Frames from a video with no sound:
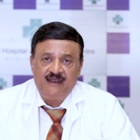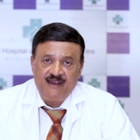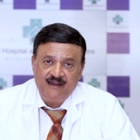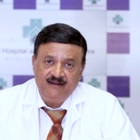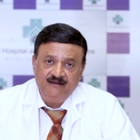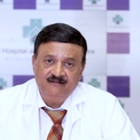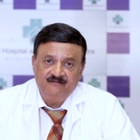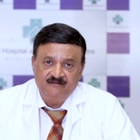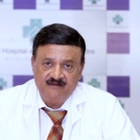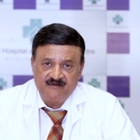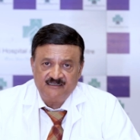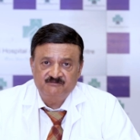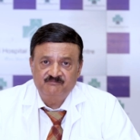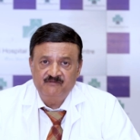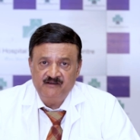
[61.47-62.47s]
and the
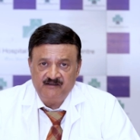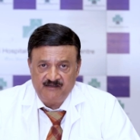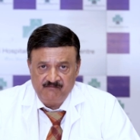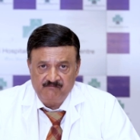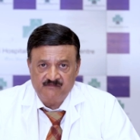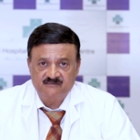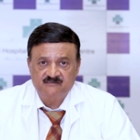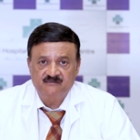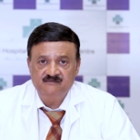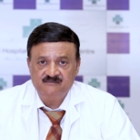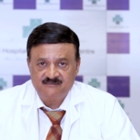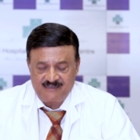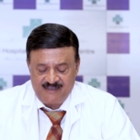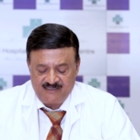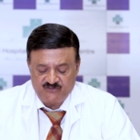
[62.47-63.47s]
respiratory
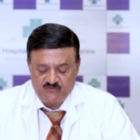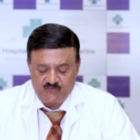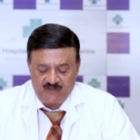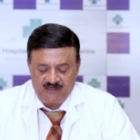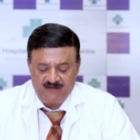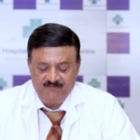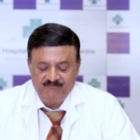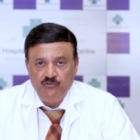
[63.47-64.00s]
muscles as well.